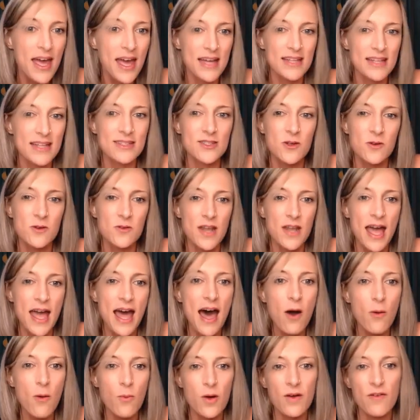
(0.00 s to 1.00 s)
and so
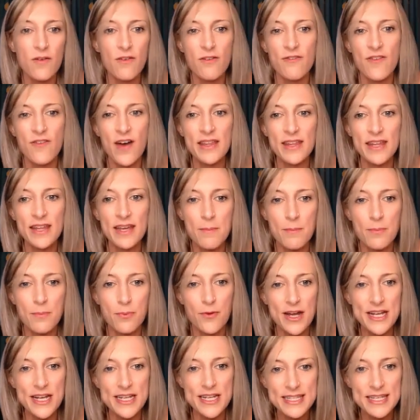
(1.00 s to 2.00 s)
now we're finally
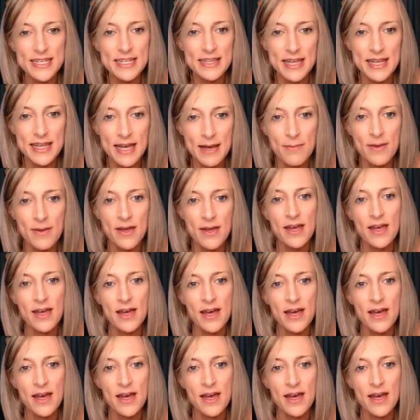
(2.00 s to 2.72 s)
embracing them.